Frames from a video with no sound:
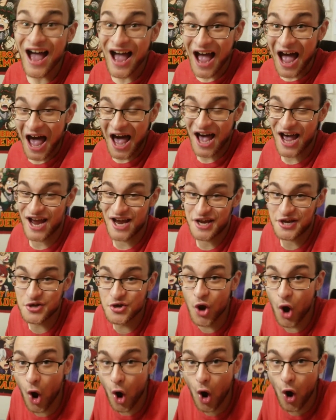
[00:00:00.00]
I
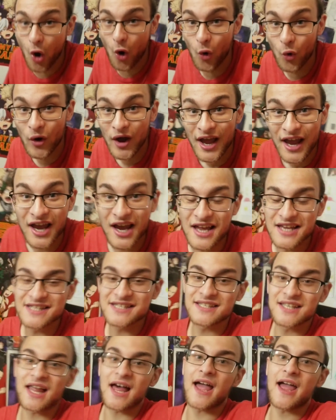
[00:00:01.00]
know!
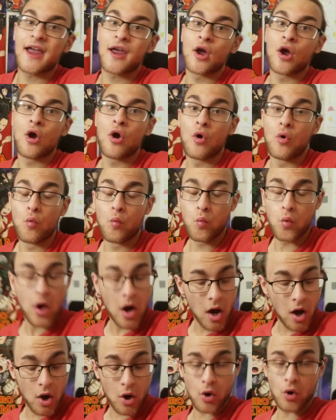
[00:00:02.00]
It's like,
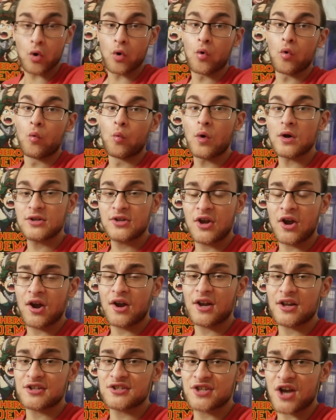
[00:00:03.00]
whoa, what kind
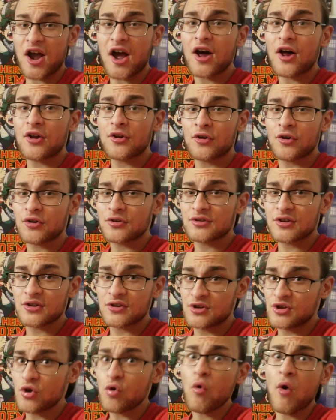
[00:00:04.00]
of childhood did
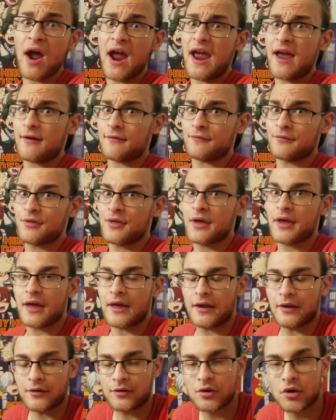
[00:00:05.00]
you have
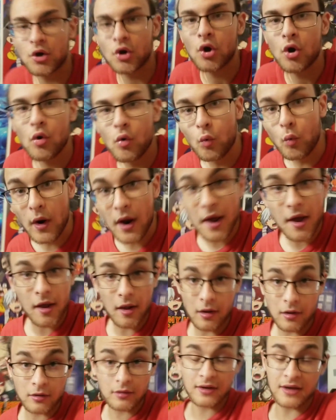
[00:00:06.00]
then?
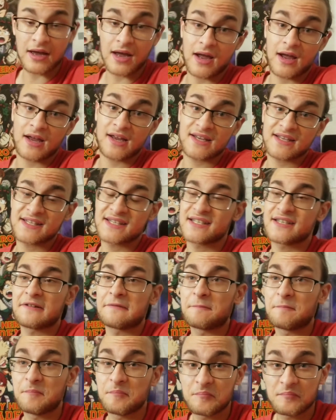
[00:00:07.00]
Well, guys,
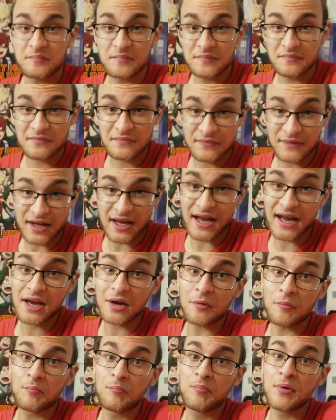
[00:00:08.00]
I had
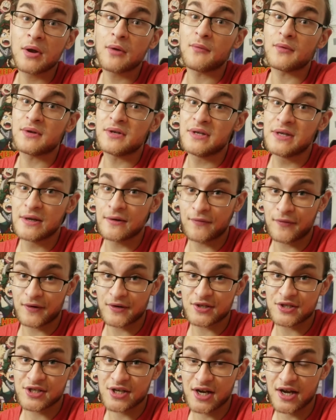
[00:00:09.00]
a bit of a different
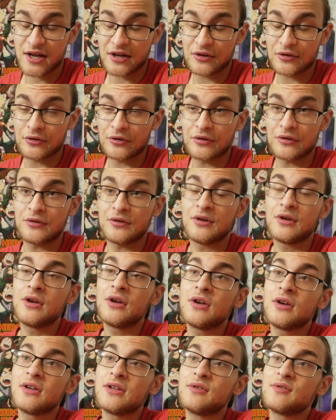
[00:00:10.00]
childhood.
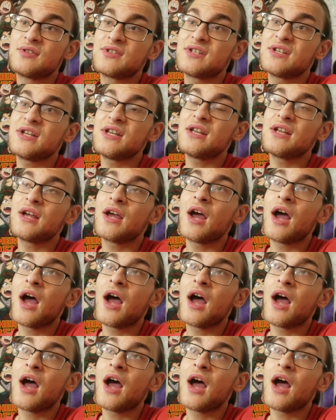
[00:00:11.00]
You see,